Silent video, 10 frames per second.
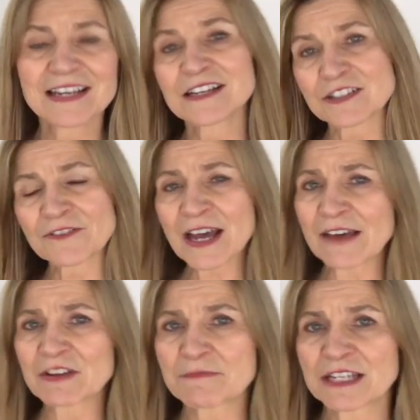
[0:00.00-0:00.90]
So if I
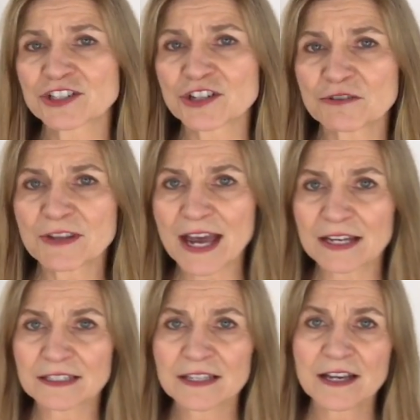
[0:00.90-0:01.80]
haven't met you
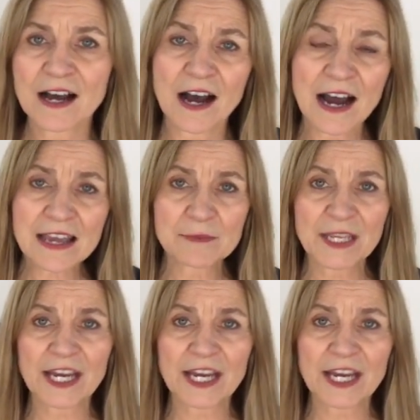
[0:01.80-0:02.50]
yet, I am